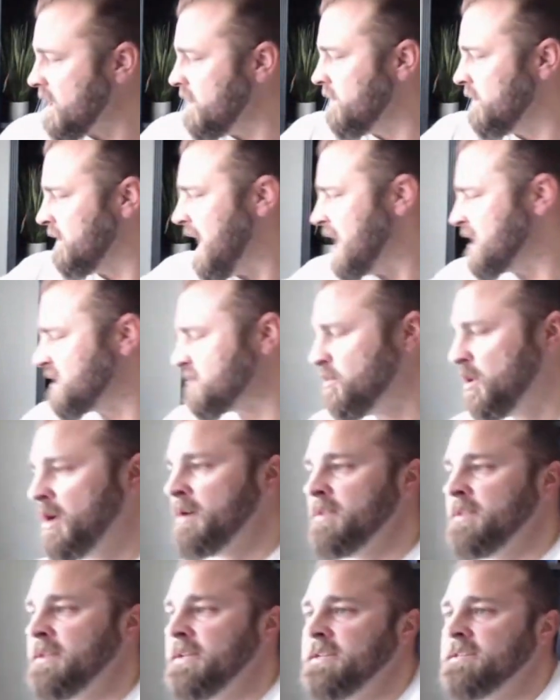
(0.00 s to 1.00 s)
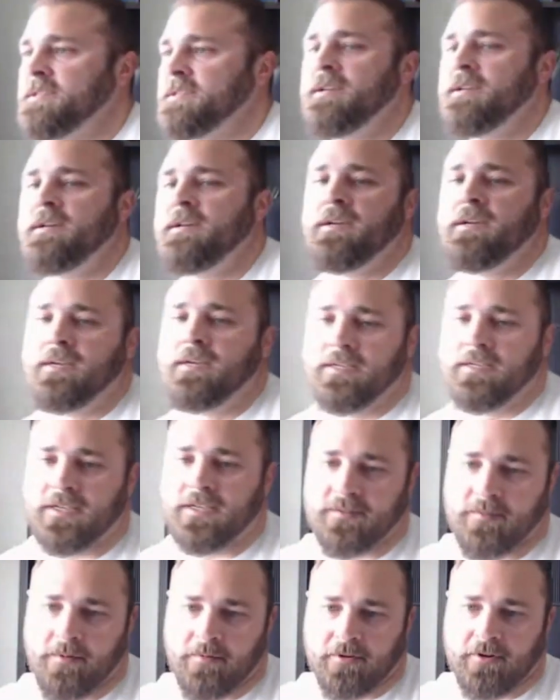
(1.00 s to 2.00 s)
the last part of this,
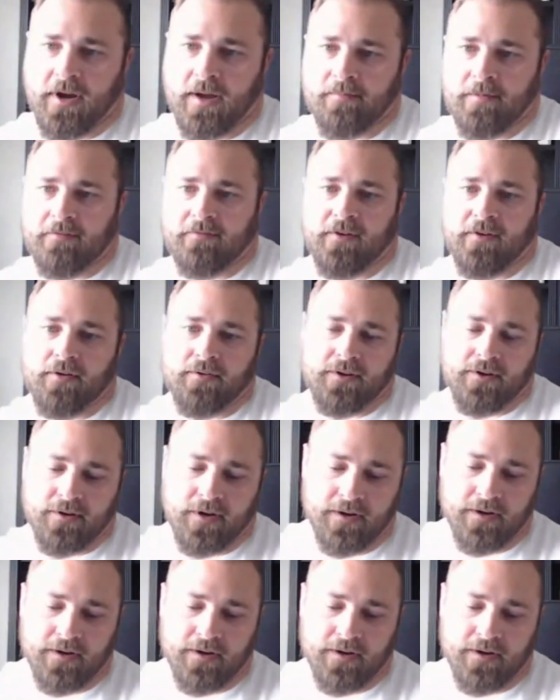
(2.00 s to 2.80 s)
excuse me, I'm going to grab my phone here.